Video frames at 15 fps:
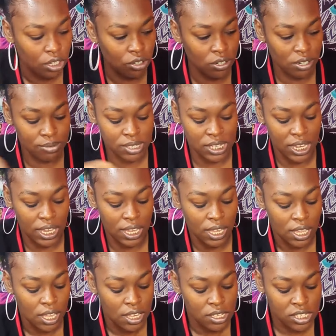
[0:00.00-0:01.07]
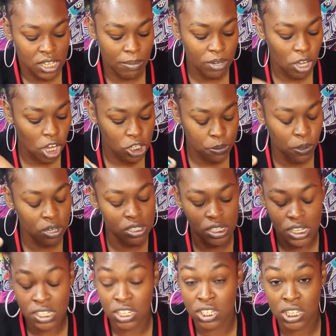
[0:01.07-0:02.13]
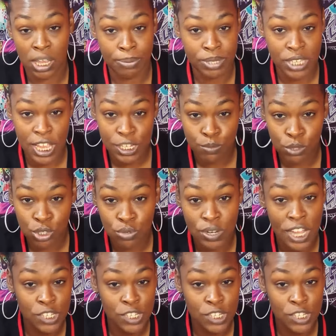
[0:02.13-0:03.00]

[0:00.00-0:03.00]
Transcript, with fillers: You know what I'm saying? Some of y'all's person is just obsessed with you.